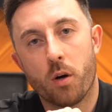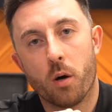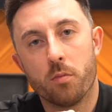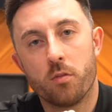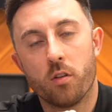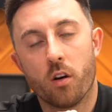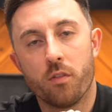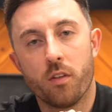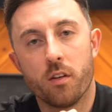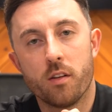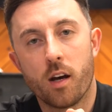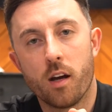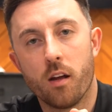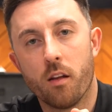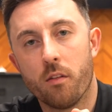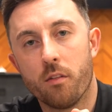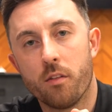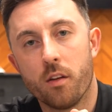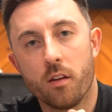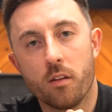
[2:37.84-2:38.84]
pops off the
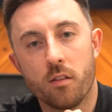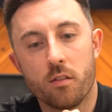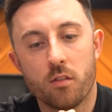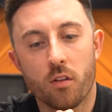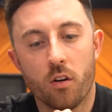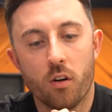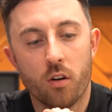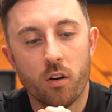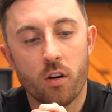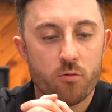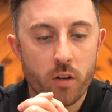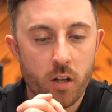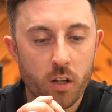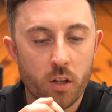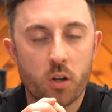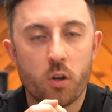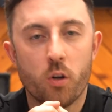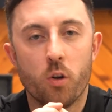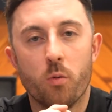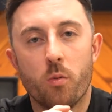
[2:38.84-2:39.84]
dial and things. So
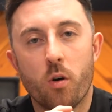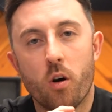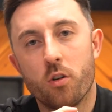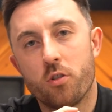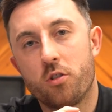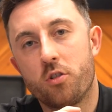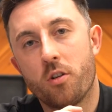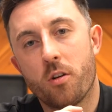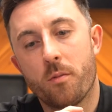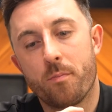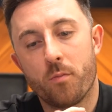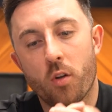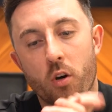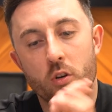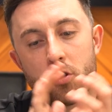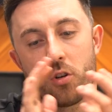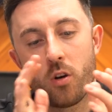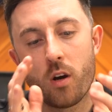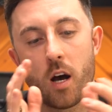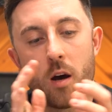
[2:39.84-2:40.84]
really cool watch.
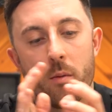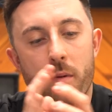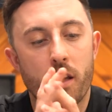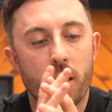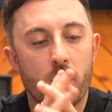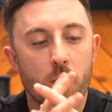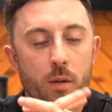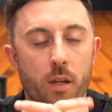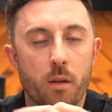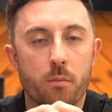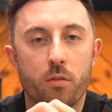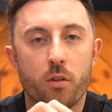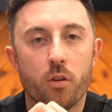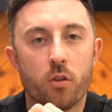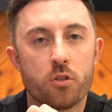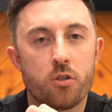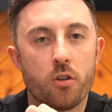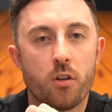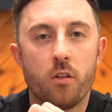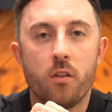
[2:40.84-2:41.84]
Not sure how many there'll be in
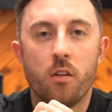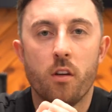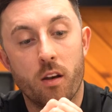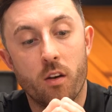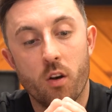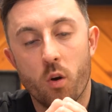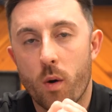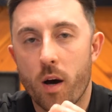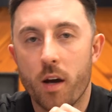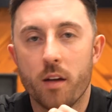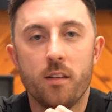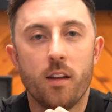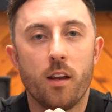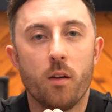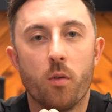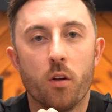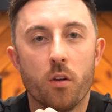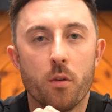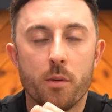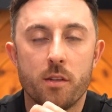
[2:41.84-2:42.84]
production, and no
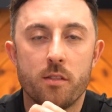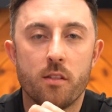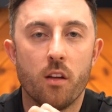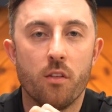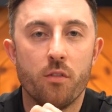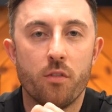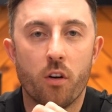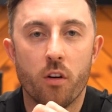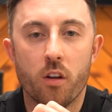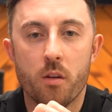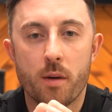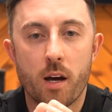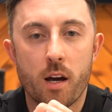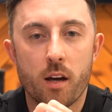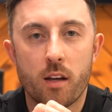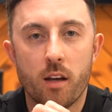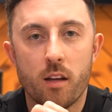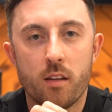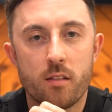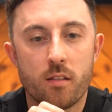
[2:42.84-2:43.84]
idea what they'll be selling for in the
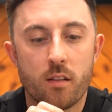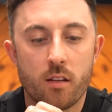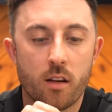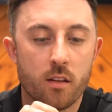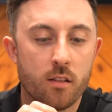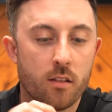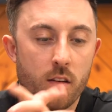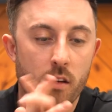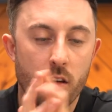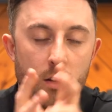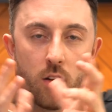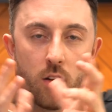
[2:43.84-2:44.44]
market, because